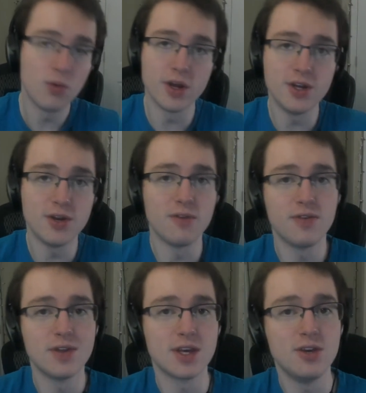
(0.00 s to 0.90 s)
you don't
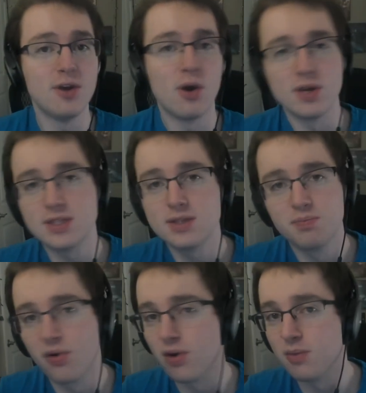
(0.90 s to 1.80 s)
feel like you notice
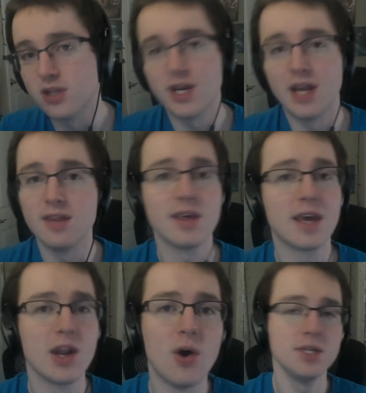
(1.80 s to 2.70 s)
pretty much anything
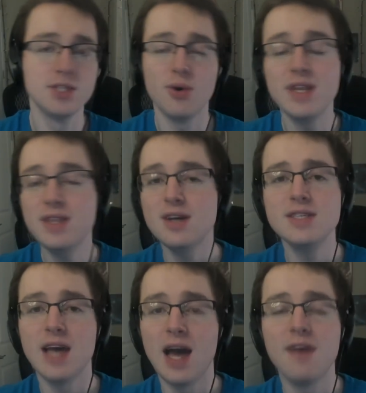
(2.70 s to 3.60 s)
at all. So it does
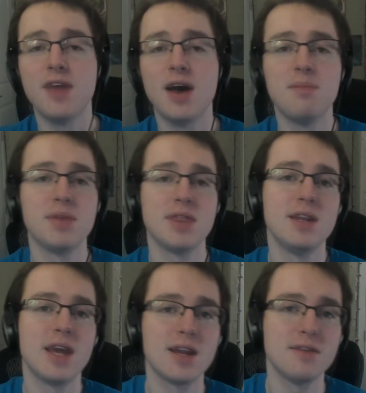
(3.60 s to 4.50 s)
have that, but the
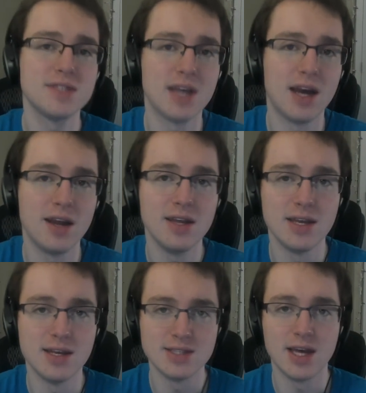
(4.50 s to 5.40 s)
negative side
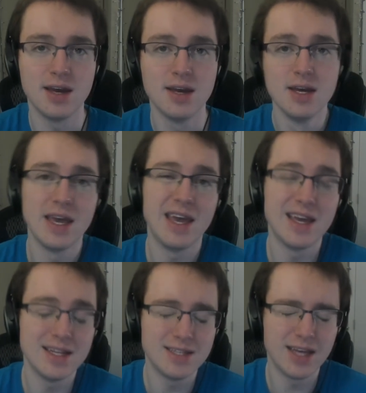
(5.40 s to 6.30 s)
is that
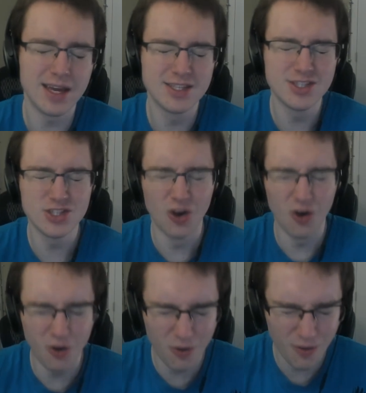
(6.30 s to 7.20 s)
it takes
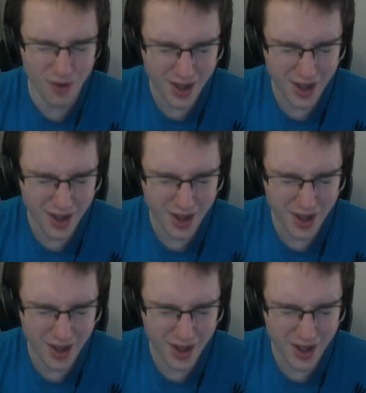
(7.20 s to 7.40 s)
so